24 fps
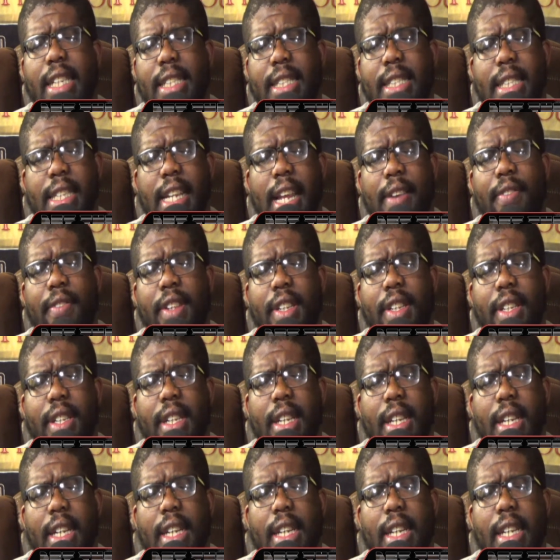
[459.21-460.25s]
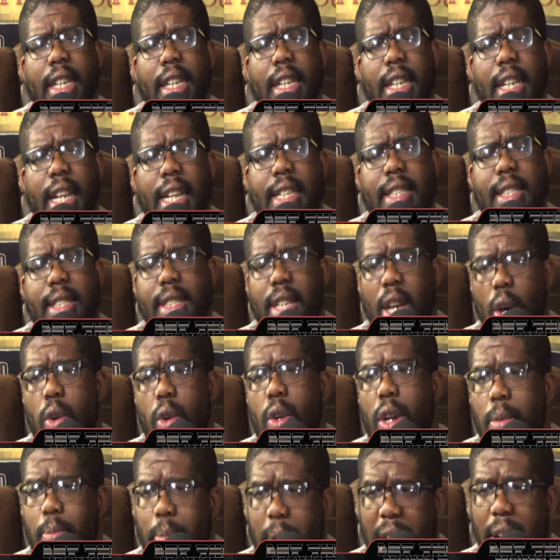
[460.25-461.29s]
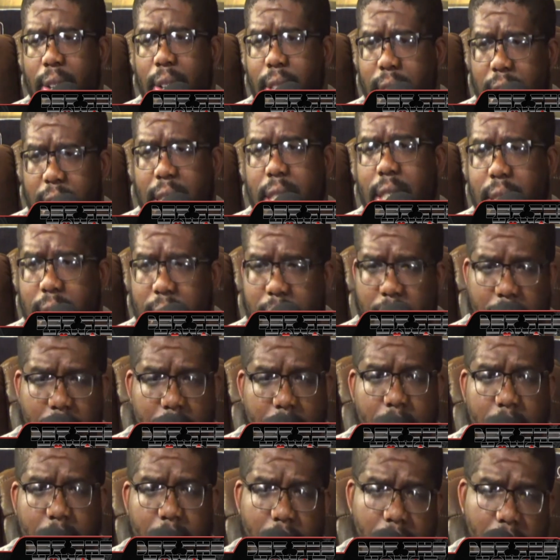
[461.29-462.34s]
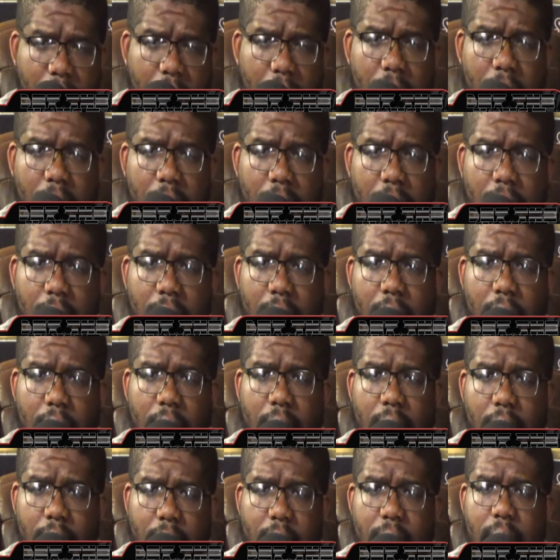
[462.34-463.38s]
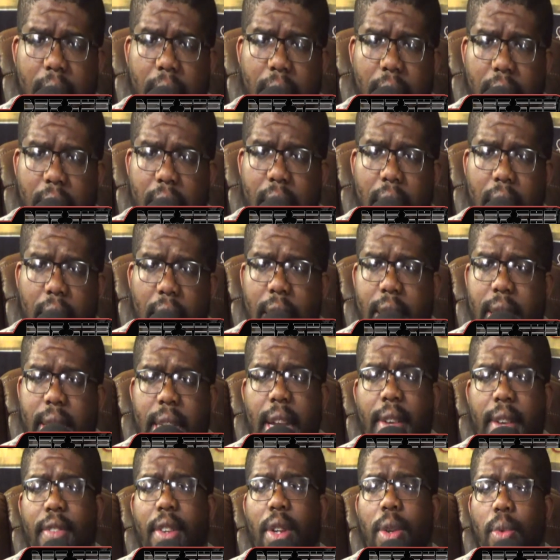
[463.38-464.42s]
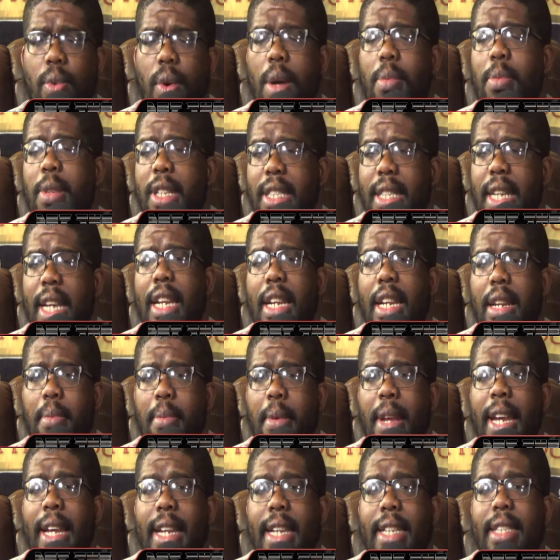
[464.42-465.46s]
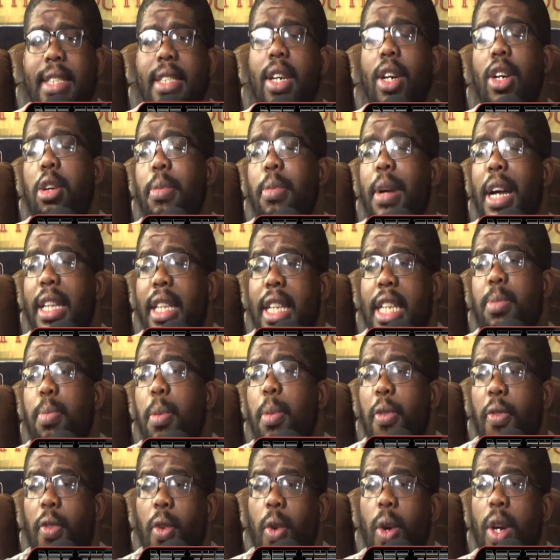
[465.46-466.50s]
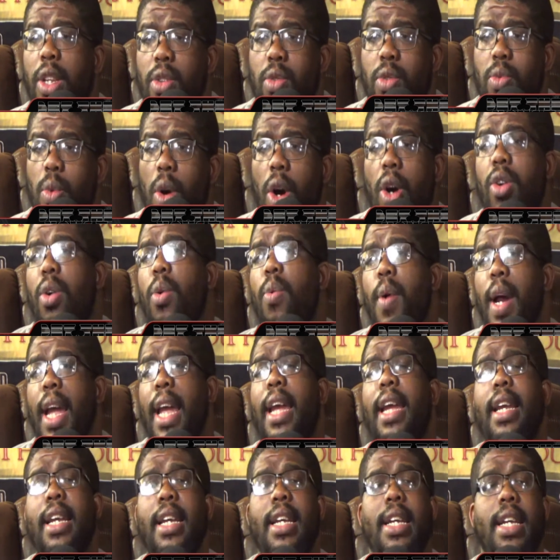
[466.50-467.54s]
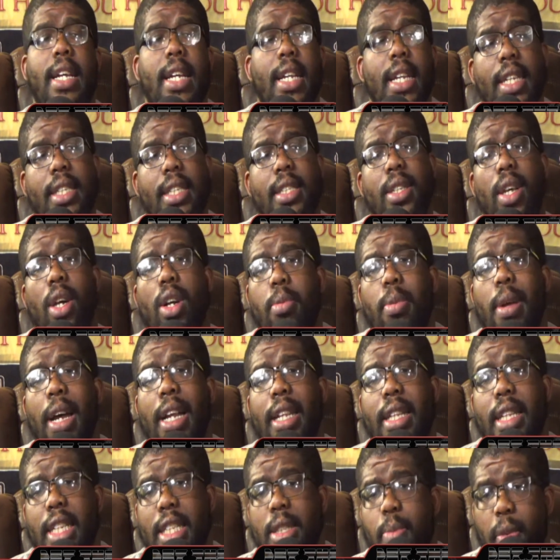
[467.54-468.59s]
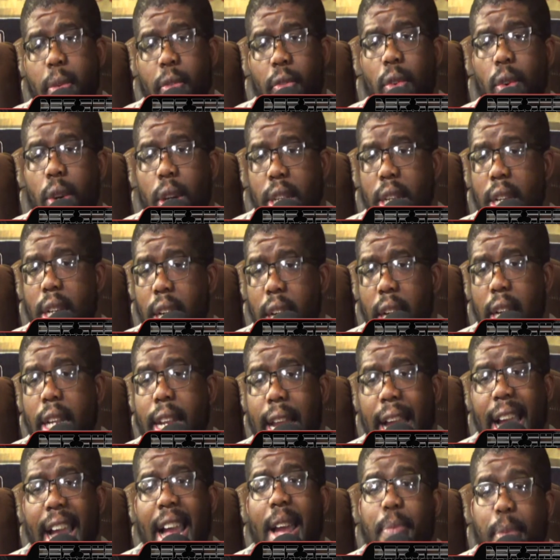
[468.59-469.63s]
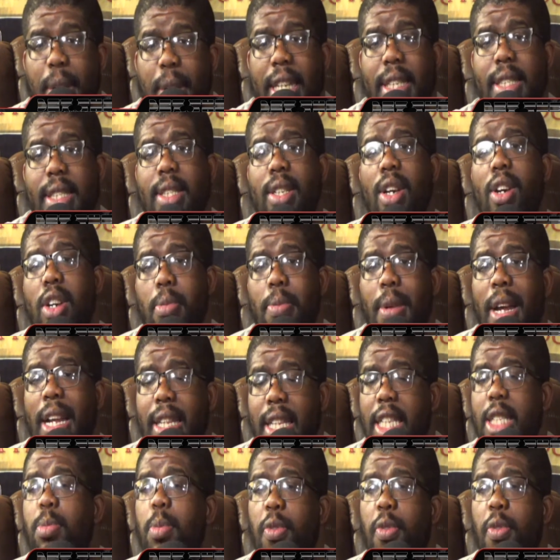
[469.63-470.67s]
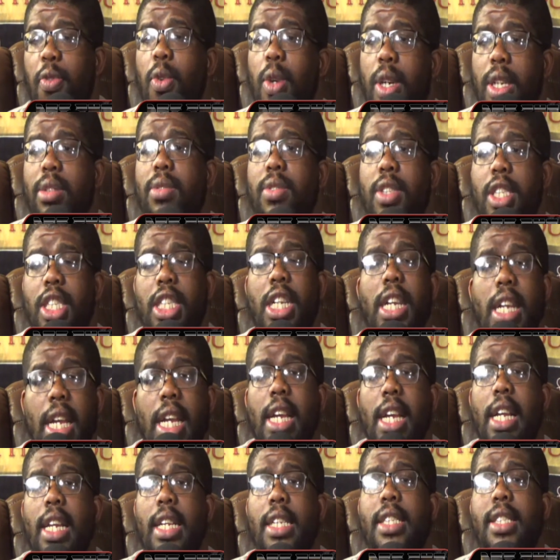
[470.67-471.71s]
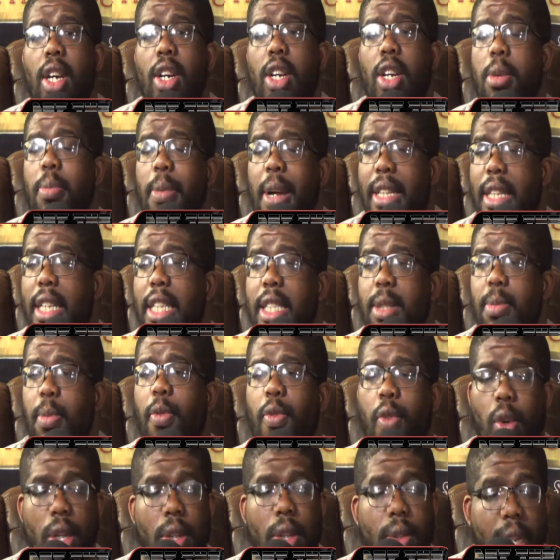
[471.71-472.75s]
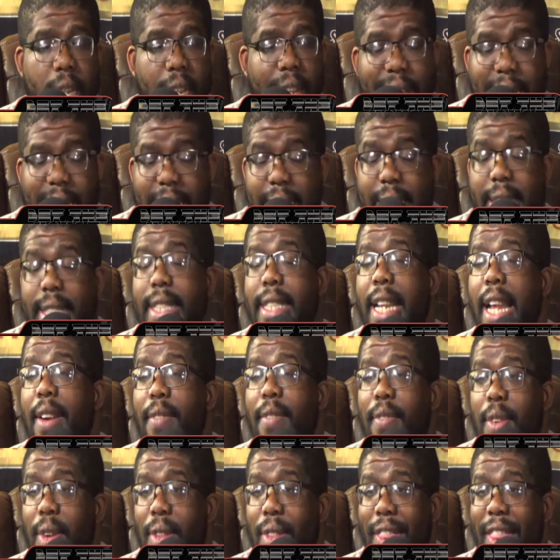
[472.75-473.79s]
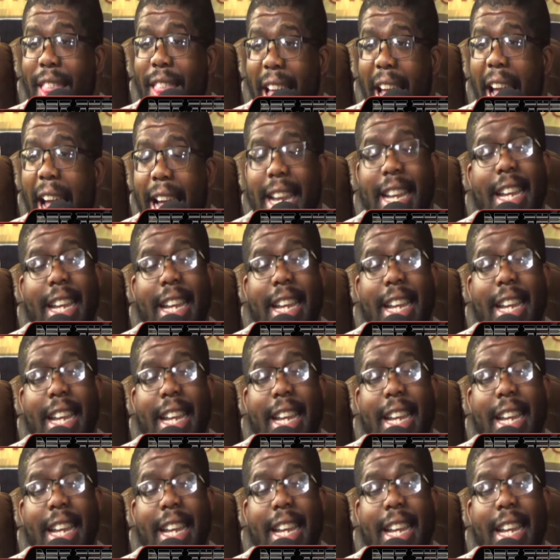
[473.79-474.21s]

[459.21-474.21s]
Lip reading: It's never, let's talk about this. Uh it's never the woman telling the man, let's talk about this before you walk away. Let's talk about this before you're unhappy. Let's talk about this before you cheat. Let's talk about this before you leave. It's never that.